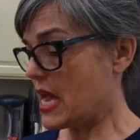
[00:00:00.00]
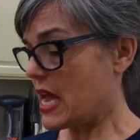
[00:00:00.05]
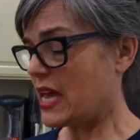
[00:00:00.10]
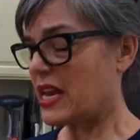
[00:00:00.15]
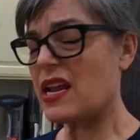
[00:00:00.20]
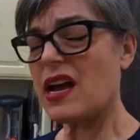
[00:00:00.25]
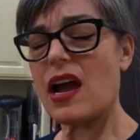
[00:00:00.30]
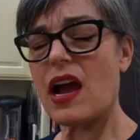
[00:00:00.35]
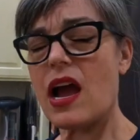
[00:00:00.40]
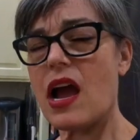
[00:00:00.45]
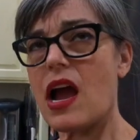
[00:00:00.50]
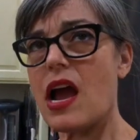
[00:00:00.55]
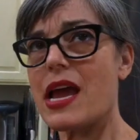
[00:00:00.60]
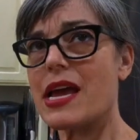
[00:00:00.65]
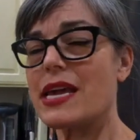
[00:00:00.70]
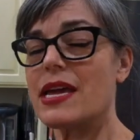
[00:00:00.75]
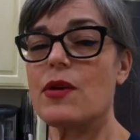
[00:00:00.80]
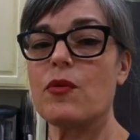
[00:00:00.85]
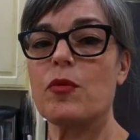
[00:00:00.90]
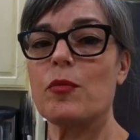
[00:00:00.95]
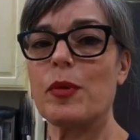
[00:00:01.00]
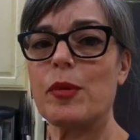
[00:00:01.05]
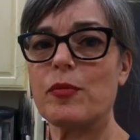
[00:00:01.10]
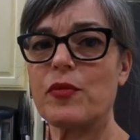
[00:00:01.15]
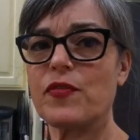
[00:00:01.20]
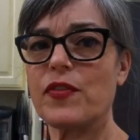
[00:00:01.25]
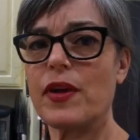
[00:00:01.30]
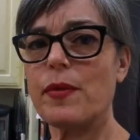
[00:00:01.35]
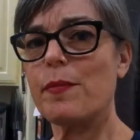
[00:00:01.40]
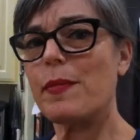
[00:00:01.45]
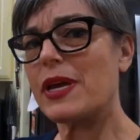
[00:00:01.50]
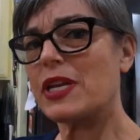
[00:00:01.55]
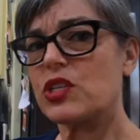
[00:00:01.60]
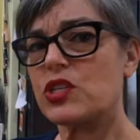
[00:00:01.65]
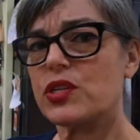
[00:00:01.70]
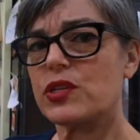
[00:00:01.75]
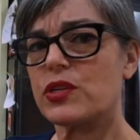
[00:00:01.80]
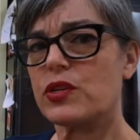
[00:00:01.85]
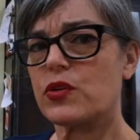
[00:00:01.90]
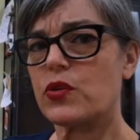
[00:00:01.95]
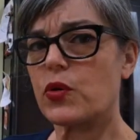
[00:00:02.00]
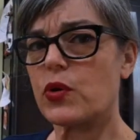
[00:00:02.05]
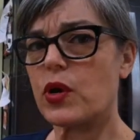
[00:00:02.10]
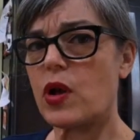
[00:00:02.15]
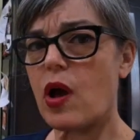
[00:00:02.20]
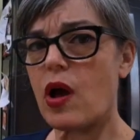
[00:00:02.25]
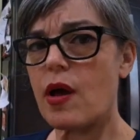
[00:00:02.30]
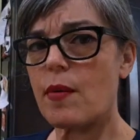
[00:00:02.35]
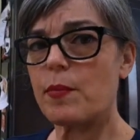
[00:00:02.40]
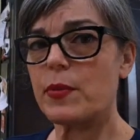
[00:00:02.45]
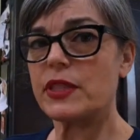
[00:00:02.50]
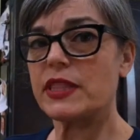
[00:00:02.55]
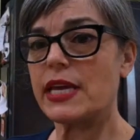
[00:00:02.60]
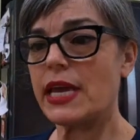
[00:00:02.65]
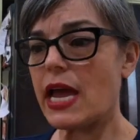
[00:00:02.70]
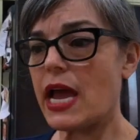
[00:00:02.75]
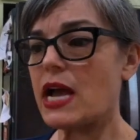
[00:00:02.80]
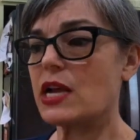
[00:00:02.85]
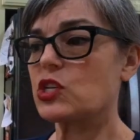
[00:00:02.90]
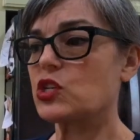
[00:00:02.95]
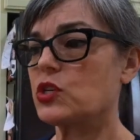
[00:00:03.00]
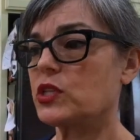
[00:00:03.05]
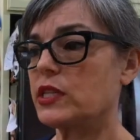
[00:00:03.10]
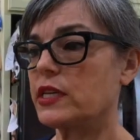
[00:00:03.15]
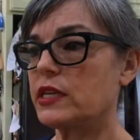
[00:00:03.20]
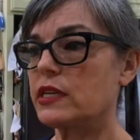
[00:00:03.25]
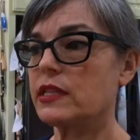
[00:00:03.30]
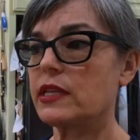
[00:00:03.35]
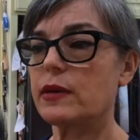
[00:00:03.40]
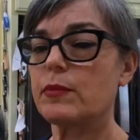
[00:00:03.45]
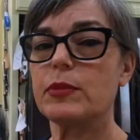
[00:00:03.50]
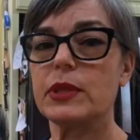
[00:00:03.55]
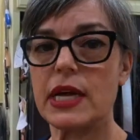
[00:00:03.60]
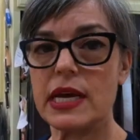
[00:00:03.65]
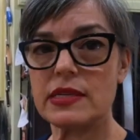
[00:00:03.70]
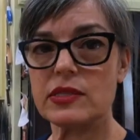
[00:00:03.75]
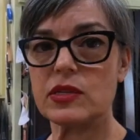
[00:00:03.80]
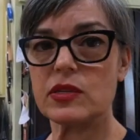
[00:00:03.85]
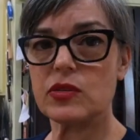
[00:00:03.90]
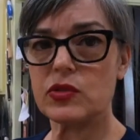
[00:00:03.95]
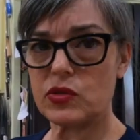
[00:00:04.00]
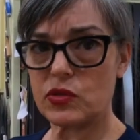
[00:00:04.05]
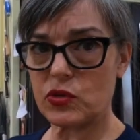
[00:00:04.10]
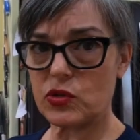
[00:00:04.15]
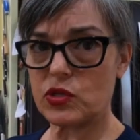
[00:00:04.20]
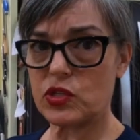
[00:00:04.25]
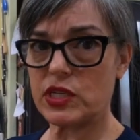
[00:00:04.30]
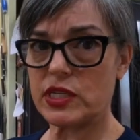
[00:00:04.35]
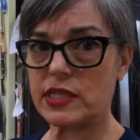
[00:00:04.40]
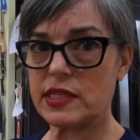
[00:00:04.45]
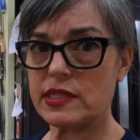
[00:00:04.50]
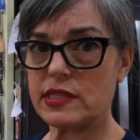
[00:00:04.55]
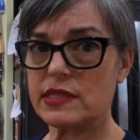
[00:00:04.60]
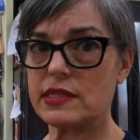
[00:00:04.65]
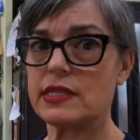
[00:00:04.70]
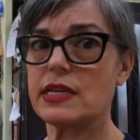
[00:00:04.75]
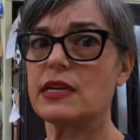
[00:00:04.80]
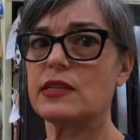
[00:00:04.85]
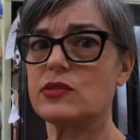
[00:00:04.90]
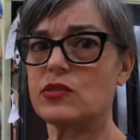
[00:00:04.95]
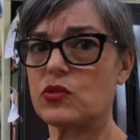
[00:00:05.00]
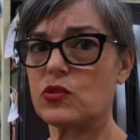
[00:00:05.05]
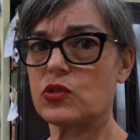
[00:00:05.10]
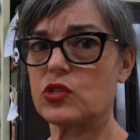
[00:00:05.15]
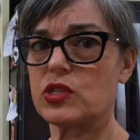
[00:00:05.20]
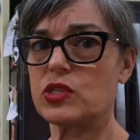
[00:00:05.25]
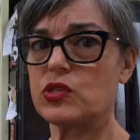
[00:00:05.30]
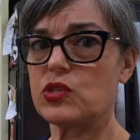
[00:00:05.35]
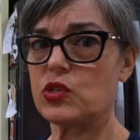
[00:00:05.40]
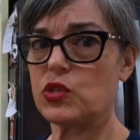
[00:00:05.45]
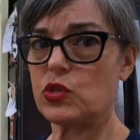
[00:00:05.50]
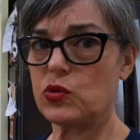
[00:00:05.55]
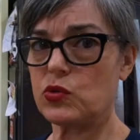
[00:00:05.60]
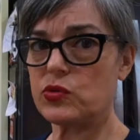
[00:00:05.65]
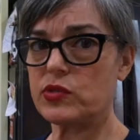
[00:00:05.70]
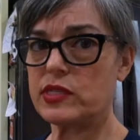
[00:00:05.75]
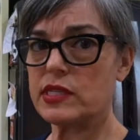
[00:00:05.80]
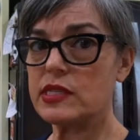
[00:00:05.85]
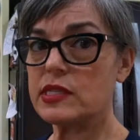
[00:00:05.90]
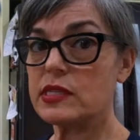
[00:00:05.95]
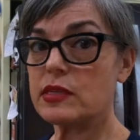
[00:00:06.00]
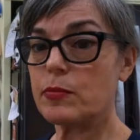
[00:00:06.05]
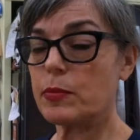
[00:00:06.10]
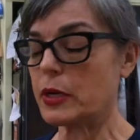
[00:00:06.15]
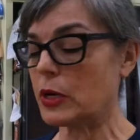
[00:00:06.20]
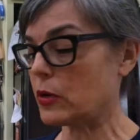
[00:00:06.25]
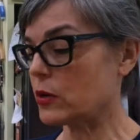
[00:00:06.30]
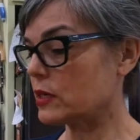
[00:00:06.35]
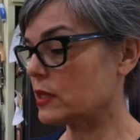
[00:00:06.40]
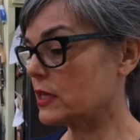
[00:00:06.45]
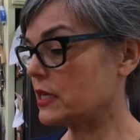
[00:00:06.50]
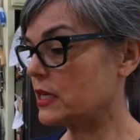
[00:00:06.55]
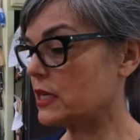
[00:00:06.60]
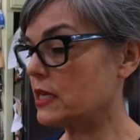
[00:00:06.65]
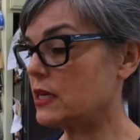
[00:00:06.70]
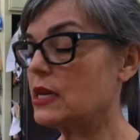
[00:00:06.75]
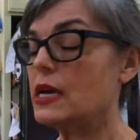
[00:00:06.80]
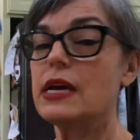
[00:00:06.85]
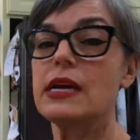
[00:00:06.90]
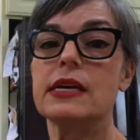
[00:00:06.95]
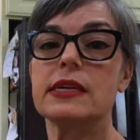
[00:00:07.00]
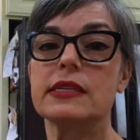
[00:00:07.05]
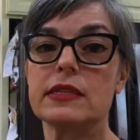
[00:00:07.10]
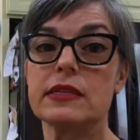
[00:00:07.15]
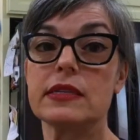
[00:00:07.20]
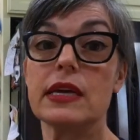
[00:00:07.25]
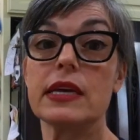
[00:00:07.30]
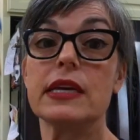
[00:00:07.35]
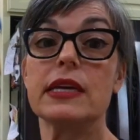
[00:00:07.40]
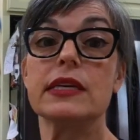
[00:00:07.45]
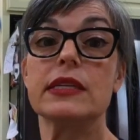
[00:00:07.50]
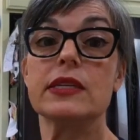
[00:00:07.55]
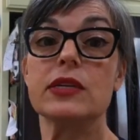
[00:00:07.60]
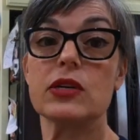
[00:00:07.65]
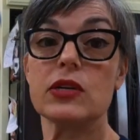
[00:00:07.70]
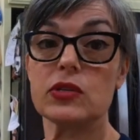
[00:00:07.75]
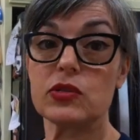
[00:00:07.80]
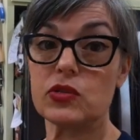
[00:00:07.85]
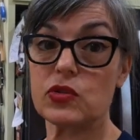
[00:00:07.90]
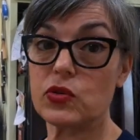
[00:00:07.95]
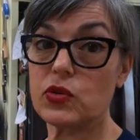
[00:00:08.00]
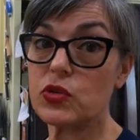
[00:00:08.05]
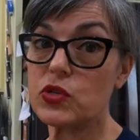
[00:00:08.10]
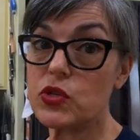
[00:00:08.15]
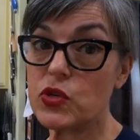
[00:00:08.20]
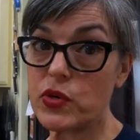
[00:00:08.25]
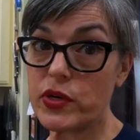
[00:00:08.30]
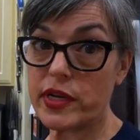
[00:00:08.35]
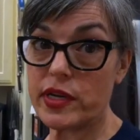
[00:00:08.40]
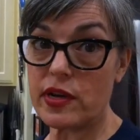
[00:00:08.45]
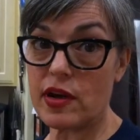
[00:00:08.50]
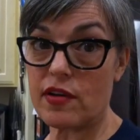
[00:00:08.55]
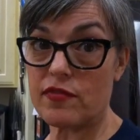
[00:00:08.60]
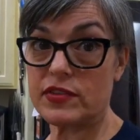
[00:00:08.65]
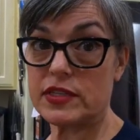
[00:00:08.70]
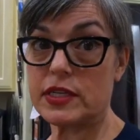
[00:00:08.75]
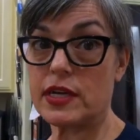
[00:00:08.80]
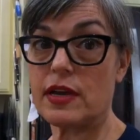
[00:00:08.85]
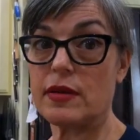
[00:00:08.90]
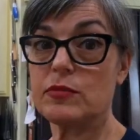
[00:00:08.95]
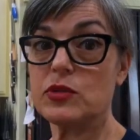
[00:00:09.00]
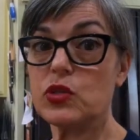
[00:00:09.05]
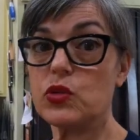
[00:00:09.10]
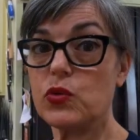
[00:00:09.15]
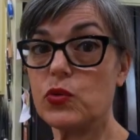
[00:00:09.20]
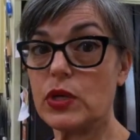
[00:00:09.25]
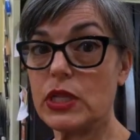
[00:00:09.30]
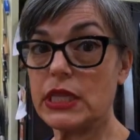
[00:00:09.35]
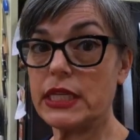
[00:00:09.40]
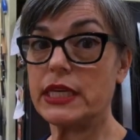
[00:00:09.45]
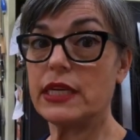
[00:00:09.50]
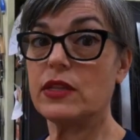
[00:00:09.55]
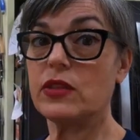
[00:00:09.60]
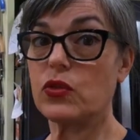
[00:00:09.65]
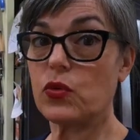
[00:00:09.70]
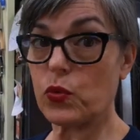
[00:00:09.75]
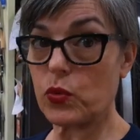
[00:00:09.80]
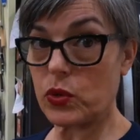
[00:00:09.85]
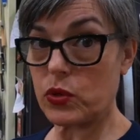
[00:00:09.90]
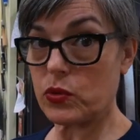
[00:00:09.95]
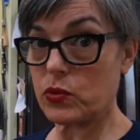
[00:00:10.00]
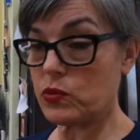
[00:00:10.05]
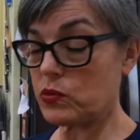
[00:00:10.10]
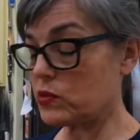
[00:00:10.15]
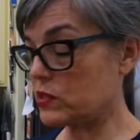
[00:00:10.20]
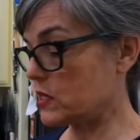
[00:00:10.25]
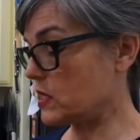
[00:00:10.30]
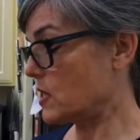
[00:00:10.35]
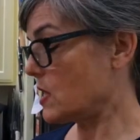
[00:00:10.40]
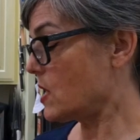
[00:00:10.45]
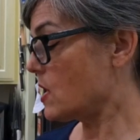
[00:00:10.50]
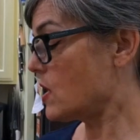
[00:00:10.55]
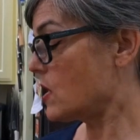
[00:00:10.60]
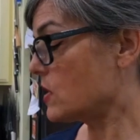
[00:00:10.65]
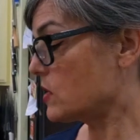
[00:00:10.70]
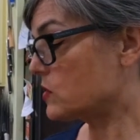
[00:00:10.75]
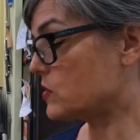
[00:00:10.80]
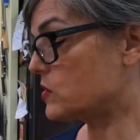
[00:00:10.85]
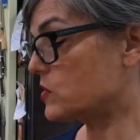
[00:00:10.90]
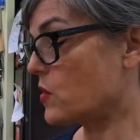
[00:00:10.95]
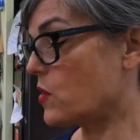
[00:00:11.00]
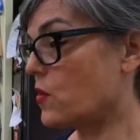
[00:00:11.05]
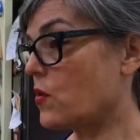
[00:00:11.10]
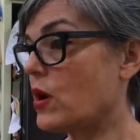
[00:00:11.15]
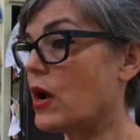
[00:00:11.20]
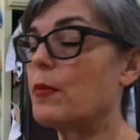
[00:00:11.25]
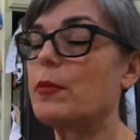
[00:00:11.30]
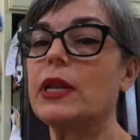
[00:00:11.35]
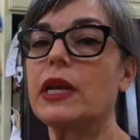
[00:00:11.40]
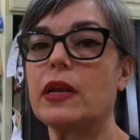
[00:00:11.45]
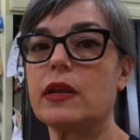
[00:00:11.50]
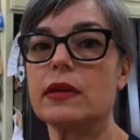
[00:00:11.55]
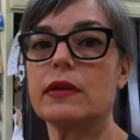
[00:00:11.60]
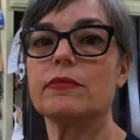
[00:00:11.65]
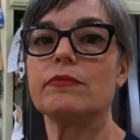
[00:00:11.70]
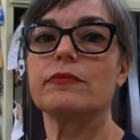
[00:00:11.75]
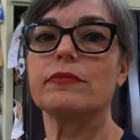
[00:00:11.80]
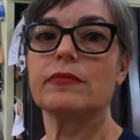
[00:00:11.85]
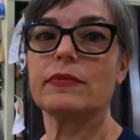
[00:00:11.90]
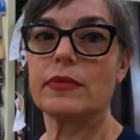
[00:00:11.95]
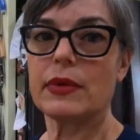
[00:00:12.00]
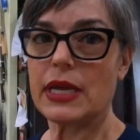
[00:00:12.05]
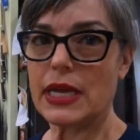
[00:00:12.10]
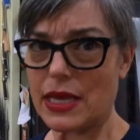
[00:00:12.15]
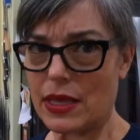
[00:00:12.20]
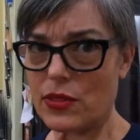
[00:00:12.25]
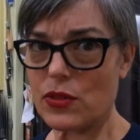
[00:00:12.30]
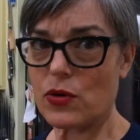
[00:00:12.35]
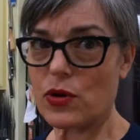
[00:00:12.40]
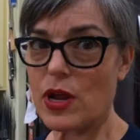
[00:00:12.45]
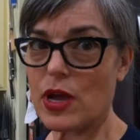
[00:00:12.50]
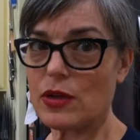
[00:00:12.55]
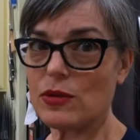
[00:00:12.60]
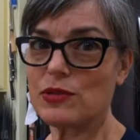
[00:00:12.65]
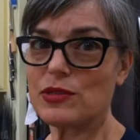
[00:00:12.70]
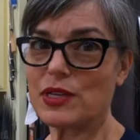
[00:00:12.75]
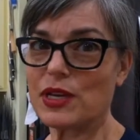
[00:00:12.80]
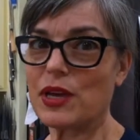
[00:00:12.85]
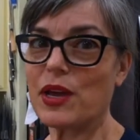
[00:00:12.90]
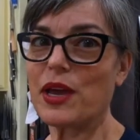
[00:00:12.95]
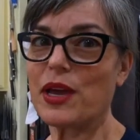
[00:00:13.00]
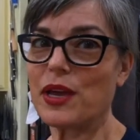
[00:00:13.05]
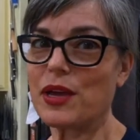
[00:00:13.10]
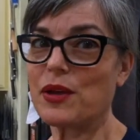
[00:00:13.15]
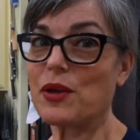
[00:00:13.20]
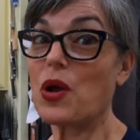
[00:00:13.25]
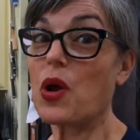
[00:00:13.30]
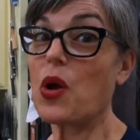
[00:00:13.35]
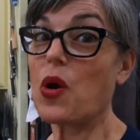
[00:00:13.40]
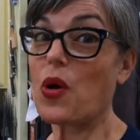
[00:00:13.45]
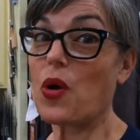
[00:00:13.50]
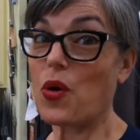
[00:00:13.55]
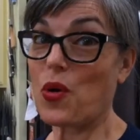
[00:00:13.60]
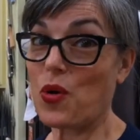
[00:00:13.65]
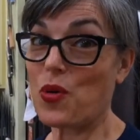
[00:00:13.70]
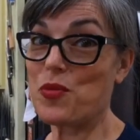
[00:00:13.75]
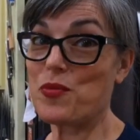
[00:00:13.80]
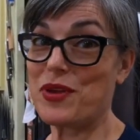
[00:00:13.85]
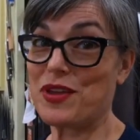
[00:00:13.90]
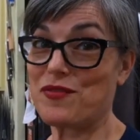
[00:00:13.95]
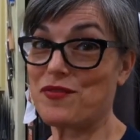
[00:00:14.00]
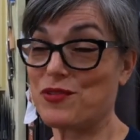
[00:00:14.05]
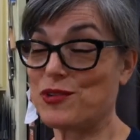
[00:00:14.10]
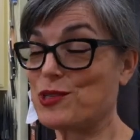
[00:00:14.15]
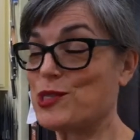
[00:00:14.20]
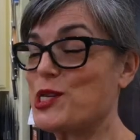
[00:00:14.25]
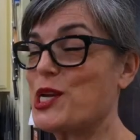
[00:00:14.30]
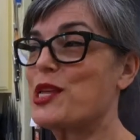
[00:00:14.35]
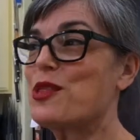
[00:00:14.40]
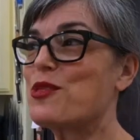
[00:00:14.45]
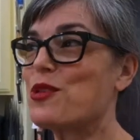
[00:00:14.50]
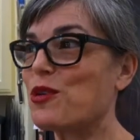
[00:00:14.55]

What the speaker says: And I can't remember if I mentioned it or not, but they actually, like plastic surgeons and surgeons use this apparently in surgery oftentimes to clean the wound. So, I mean, they're not using a homemade version.